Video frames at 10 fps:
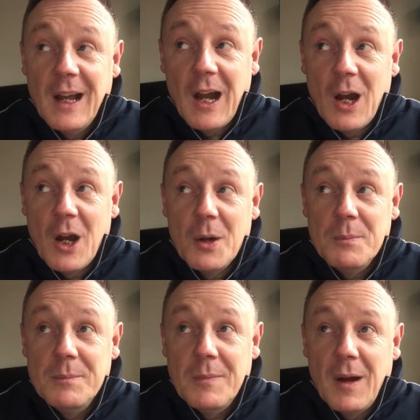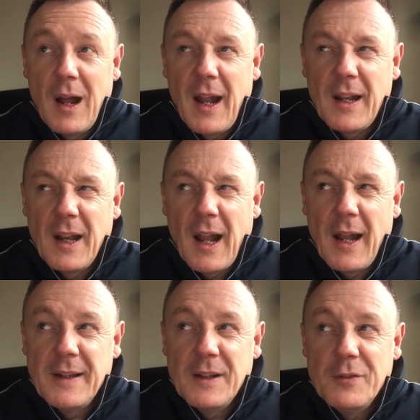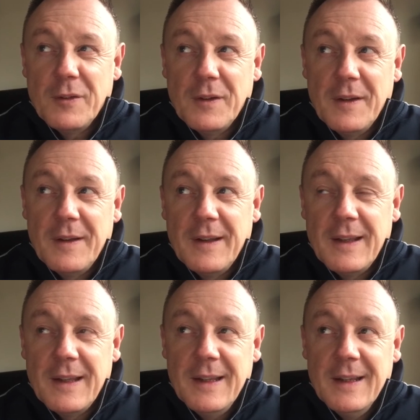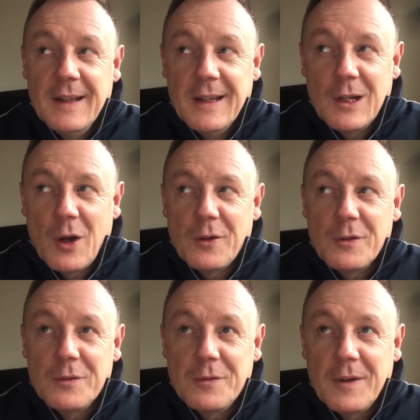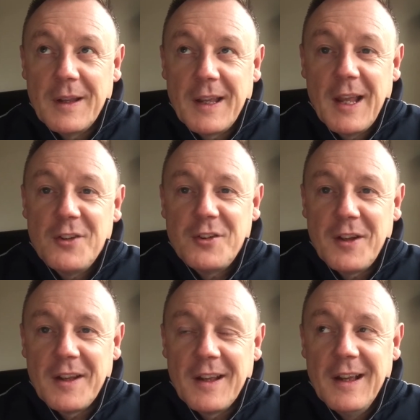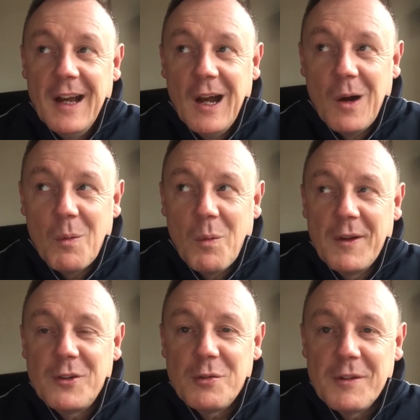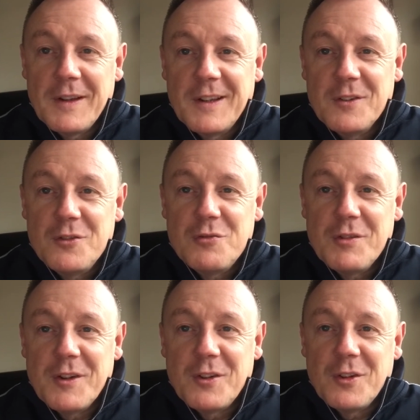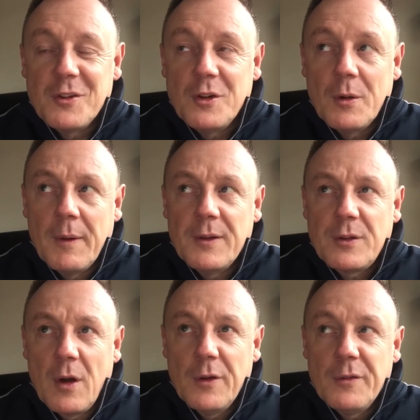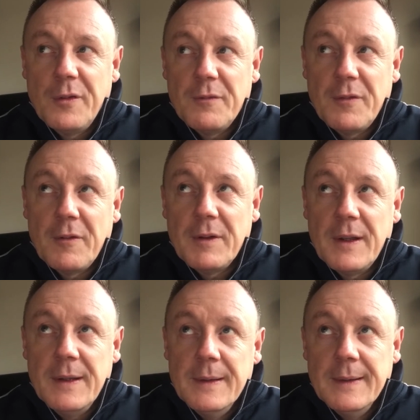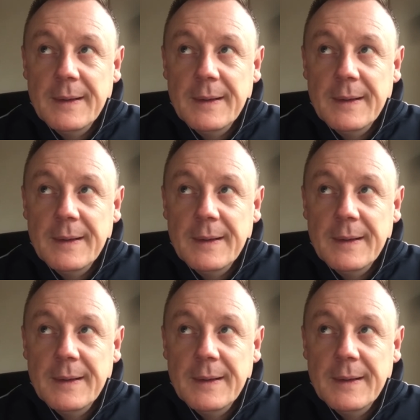and even the kind of kitchen witchery tradition. You know, it's kind of very